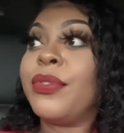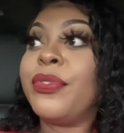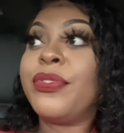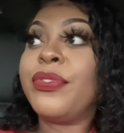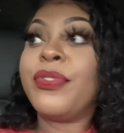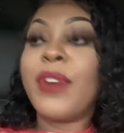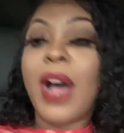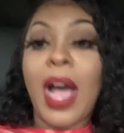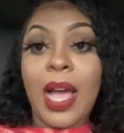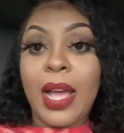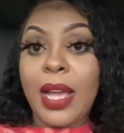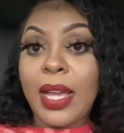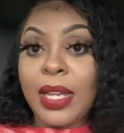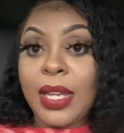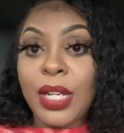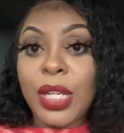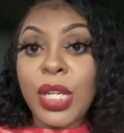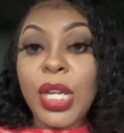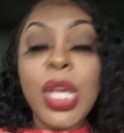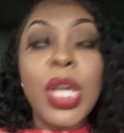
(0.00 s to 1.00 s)
fine.
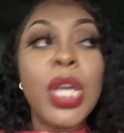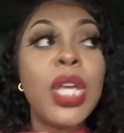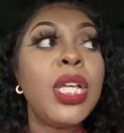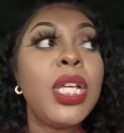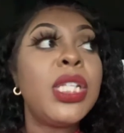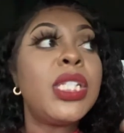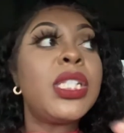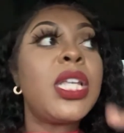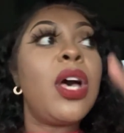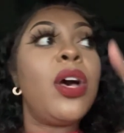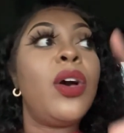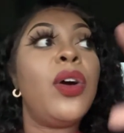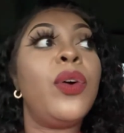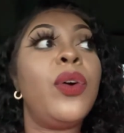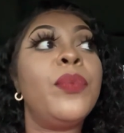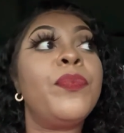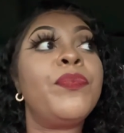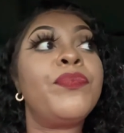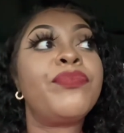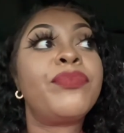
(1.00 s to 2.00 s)

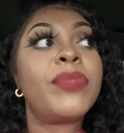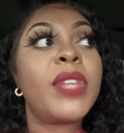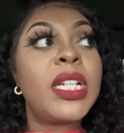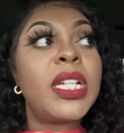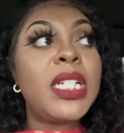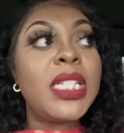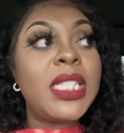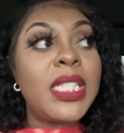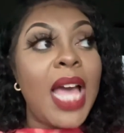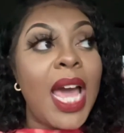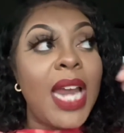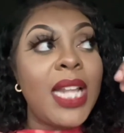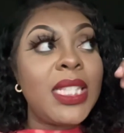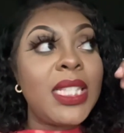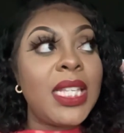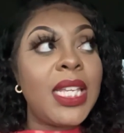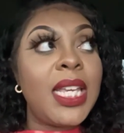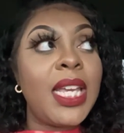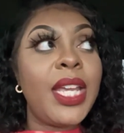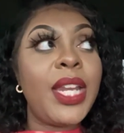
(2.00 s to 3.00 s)
So decided
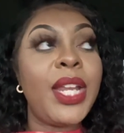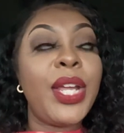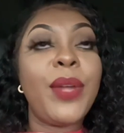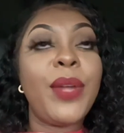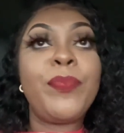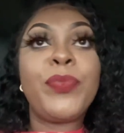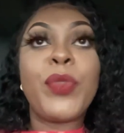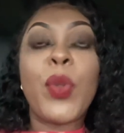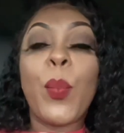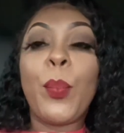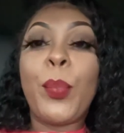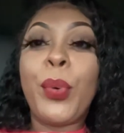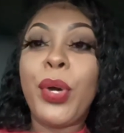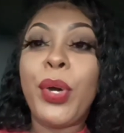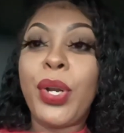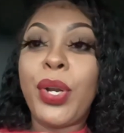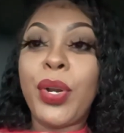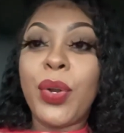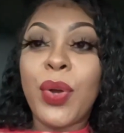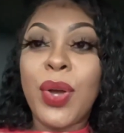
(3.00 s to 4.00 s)
to get it,
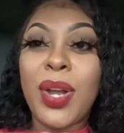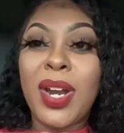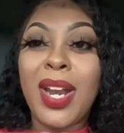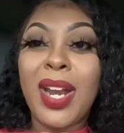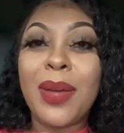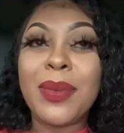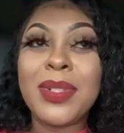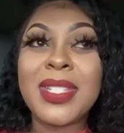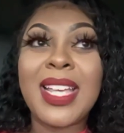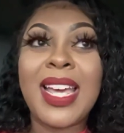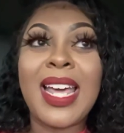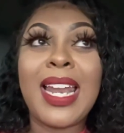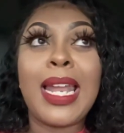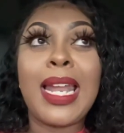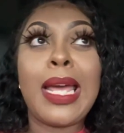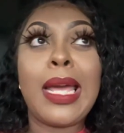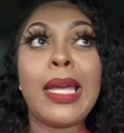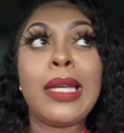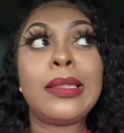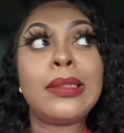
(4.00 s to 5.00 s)
put it on. And I was kind of
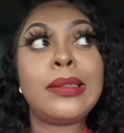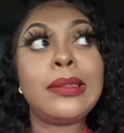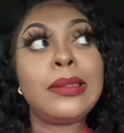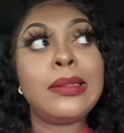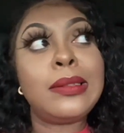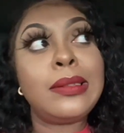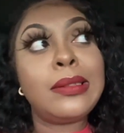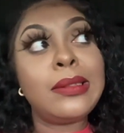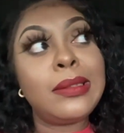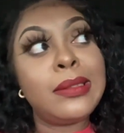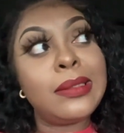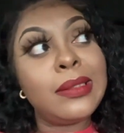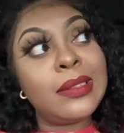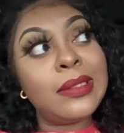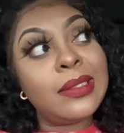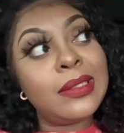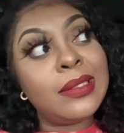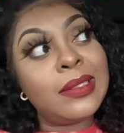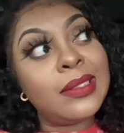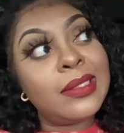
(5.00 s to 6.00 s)
like,
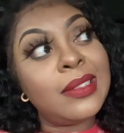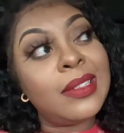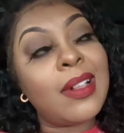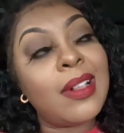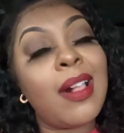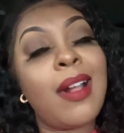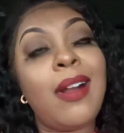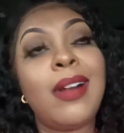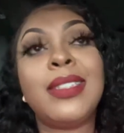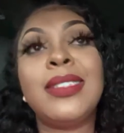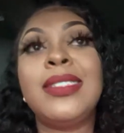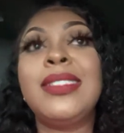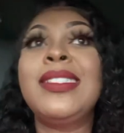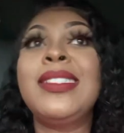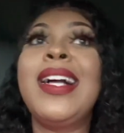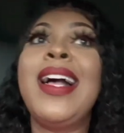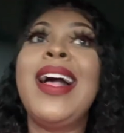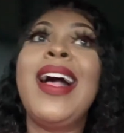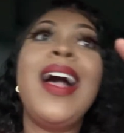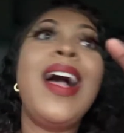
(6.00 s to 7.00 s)
mm,
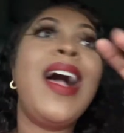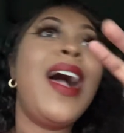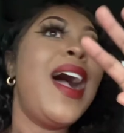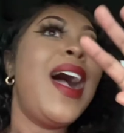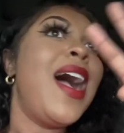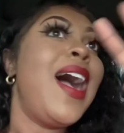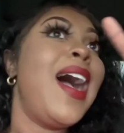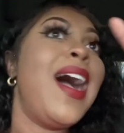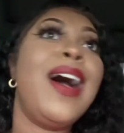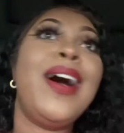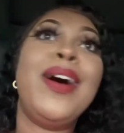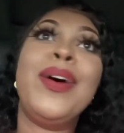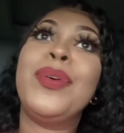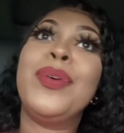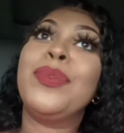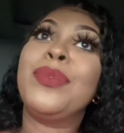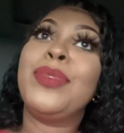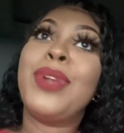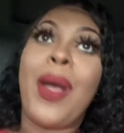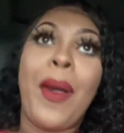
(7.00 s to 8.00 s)
I
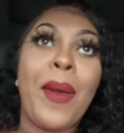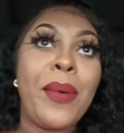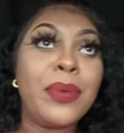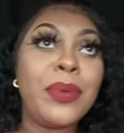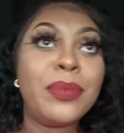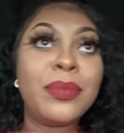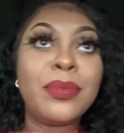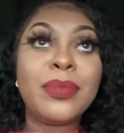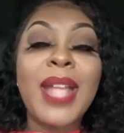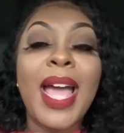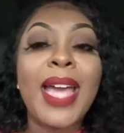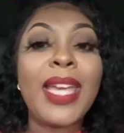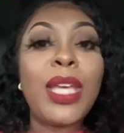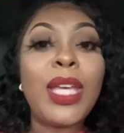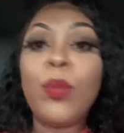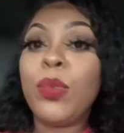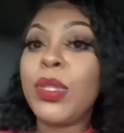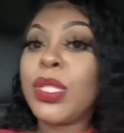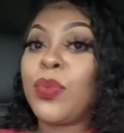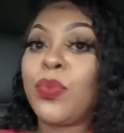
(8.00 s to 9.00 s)
don't know. Like
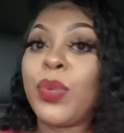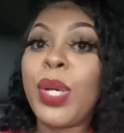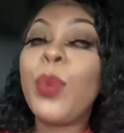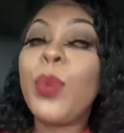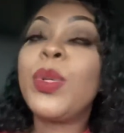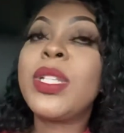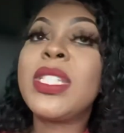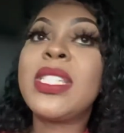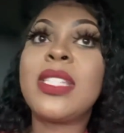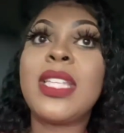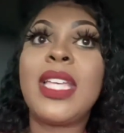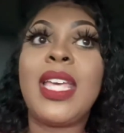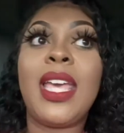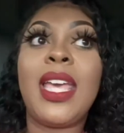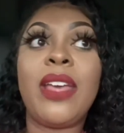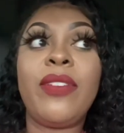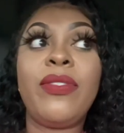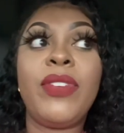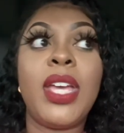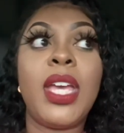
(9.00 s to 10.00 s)
it was, it was
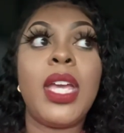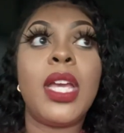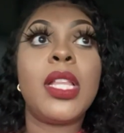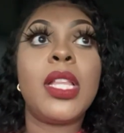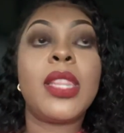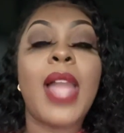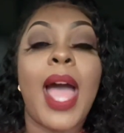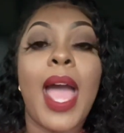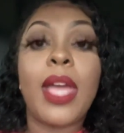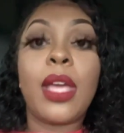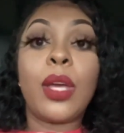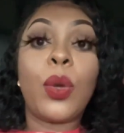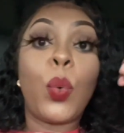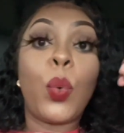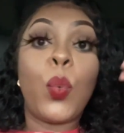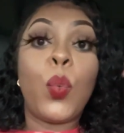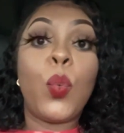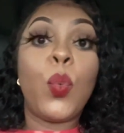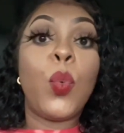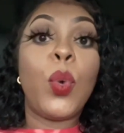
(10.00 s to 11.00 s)
giving like
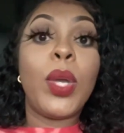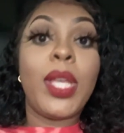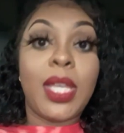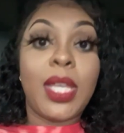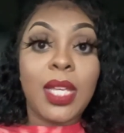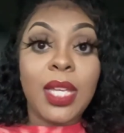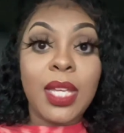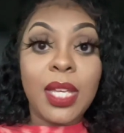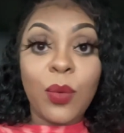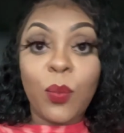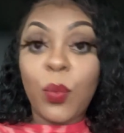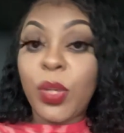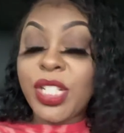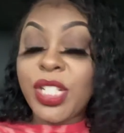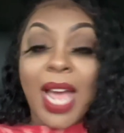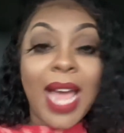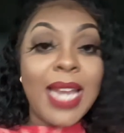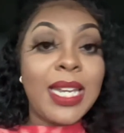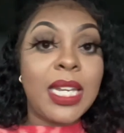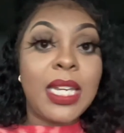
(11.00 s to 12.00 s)
wig, which
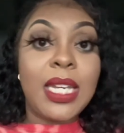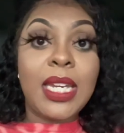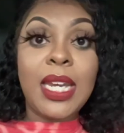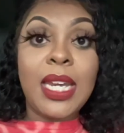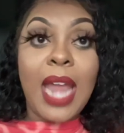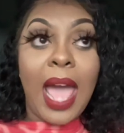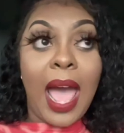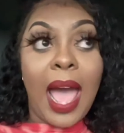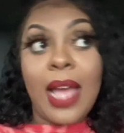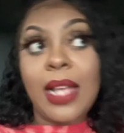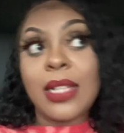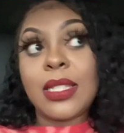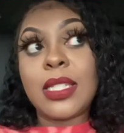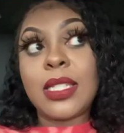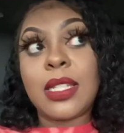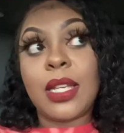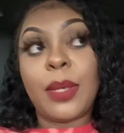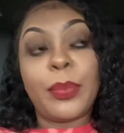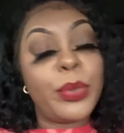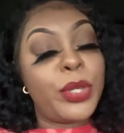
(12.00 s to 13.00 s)
I did not
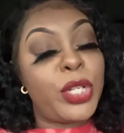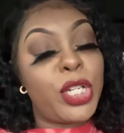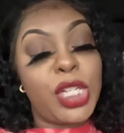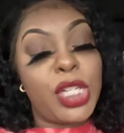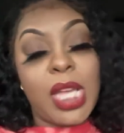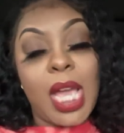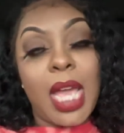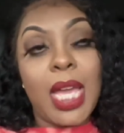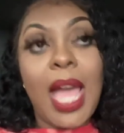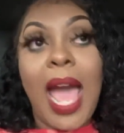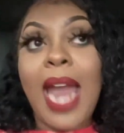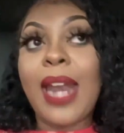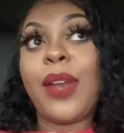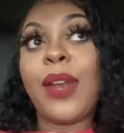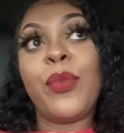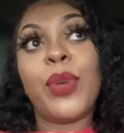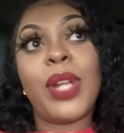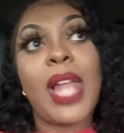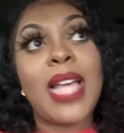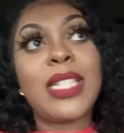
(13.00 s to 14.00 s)
appreciate. I
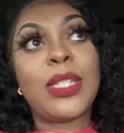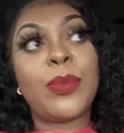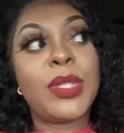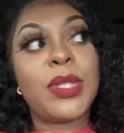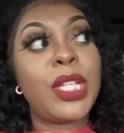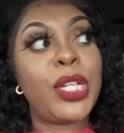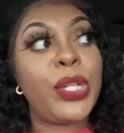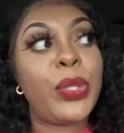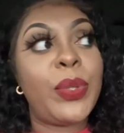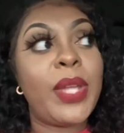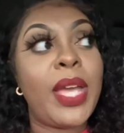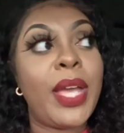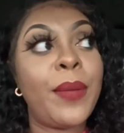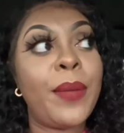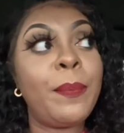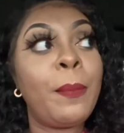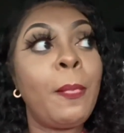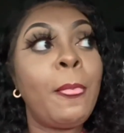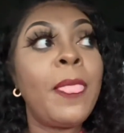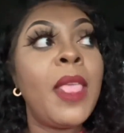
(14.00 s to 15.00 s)
didn't realize it was going to do that.
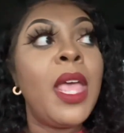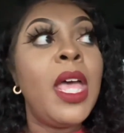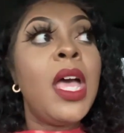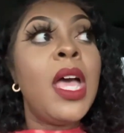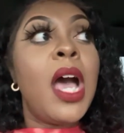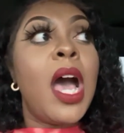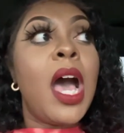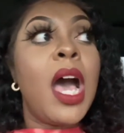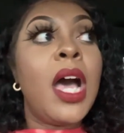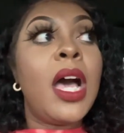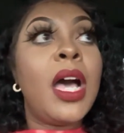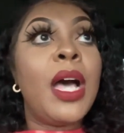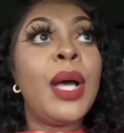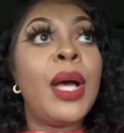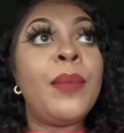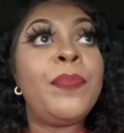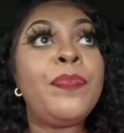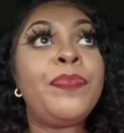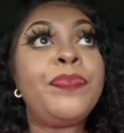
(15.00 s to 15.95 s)
Um,